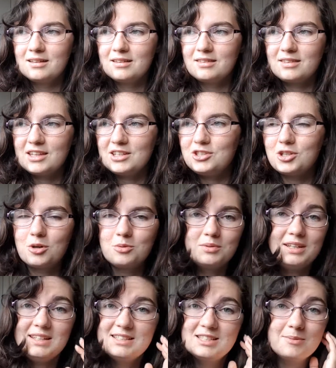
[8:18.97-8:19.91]
They don't
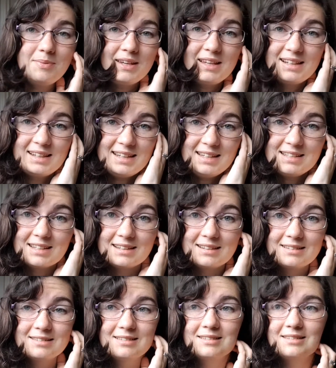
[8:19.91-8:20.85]
need to be a leader.
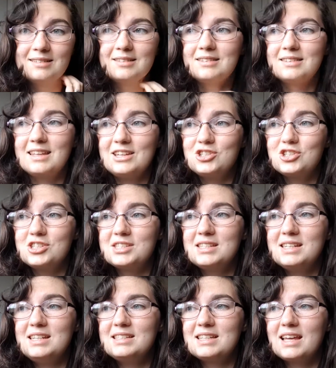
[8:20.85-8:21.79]
They just
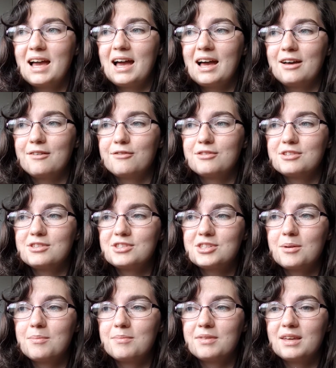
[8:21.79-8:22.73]
need to have
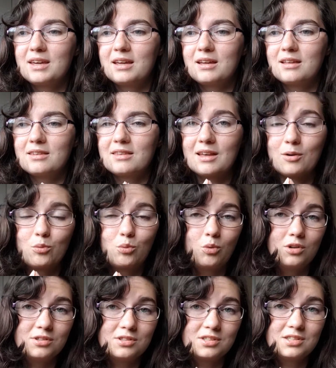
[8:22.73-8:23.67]
something that
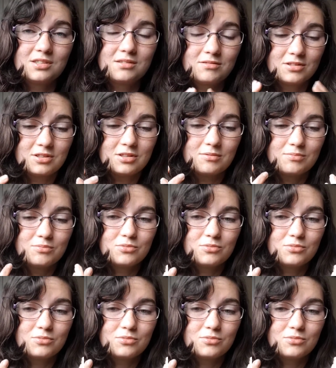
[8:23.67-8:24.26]
wants to